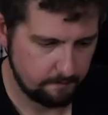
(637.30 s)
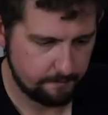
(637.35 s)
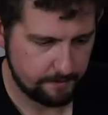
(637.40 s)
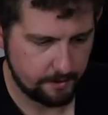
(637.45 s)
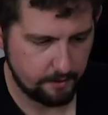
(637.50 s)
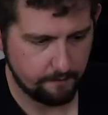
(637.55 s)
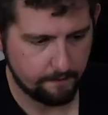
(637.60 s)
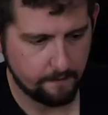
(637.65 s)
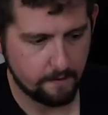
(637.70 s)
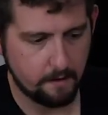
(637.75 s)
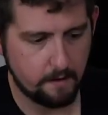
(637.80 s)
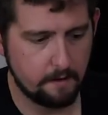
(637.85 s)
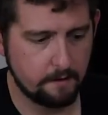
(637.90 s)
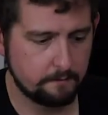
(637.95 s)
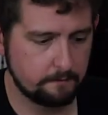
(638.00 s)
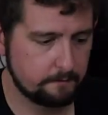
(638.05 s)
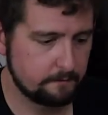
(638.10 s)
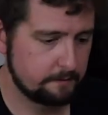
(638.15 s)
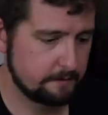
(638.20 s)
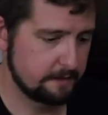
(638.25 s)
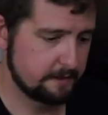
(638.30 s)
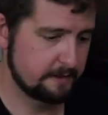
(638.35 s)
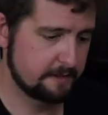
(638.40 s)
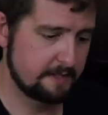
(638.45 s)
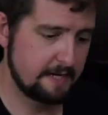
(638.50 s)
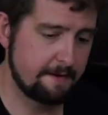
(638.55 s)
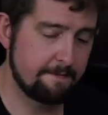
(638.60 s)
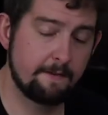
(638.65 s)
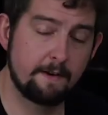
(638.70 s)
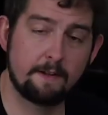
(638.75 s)
But overall, it's
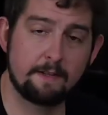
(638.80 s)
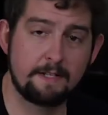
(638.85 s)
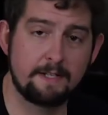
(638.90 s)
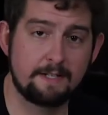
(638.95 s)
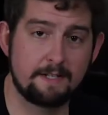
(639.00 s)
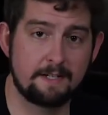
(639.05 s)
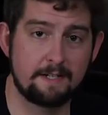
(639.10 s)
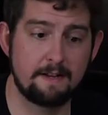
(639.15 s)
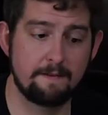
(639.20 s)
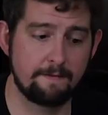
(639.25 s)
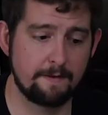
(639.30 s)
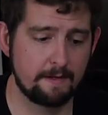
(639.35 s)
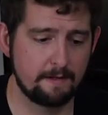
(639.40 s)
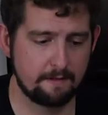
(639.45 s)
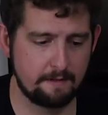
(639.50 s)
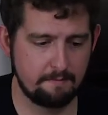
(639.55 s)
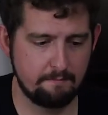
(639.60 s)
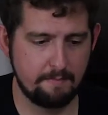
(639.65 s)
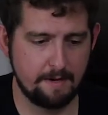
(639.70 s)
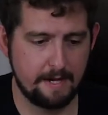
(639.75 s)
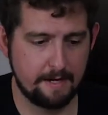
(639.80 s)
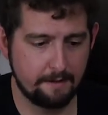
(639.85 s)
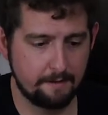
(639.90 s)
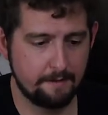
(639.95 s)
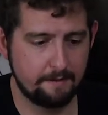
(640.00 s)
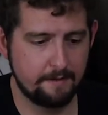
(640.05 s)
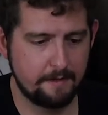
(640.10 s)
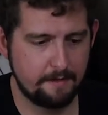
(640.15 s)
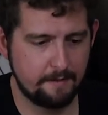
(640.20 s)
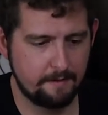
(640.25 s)
definitely significantly
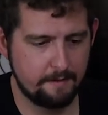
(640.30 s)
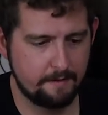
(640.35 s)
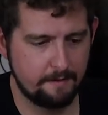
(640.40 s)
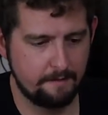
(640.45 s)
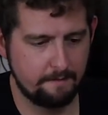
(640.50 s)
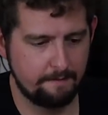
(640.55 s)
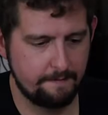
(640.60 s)
better than the